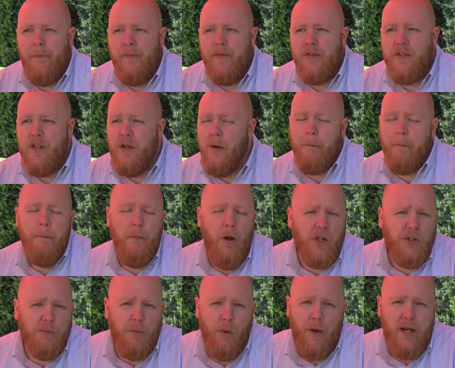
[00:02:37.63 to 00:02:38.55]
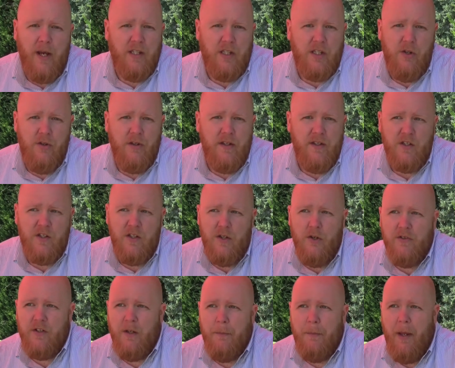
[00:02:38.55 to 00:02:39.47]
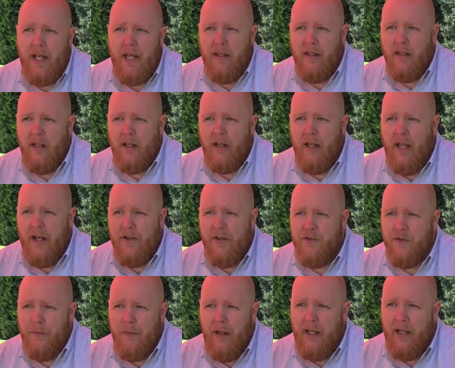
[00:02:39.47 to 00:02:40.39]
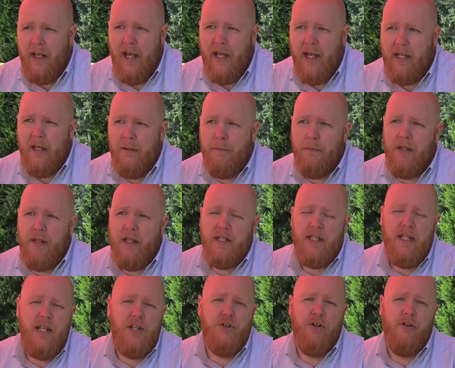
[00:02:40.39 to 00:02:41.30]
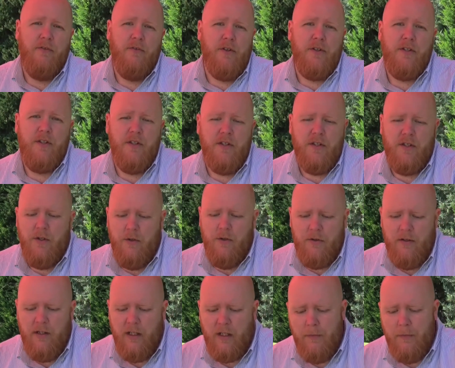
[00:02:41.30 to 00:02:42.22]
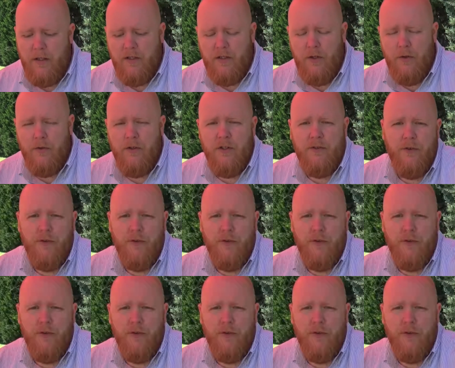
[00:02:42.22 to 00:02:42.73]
So there are multiple ways that you can use debate in the classroom. It can be teacher versus student, it can be students